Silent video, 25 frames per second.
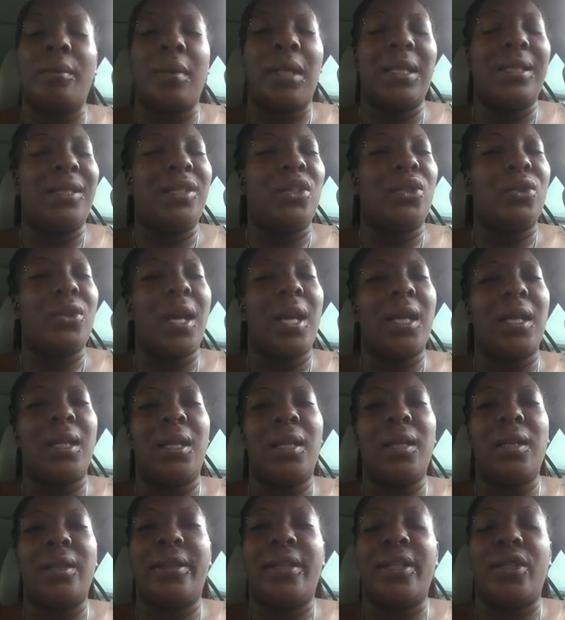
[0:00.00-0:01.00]
because he's trying to
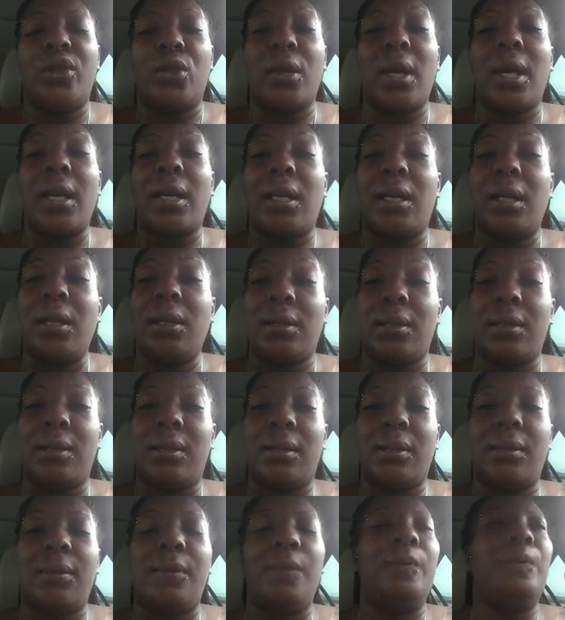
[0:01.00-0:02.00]
get us. He's trying to kill us.